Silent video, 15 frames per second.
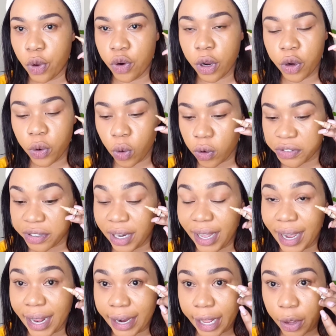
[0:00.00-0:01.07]
When you're
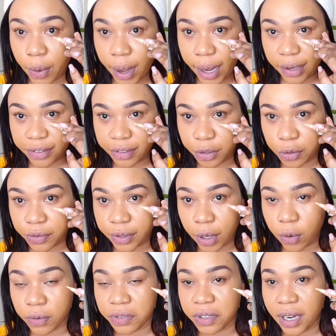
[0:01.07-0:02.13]
concealing under your eyes, use a
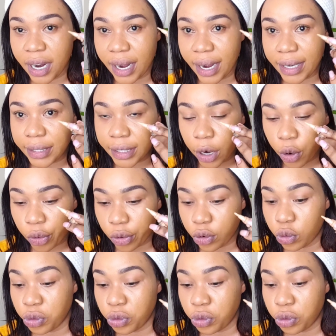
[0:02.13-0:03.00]
concealer lighter or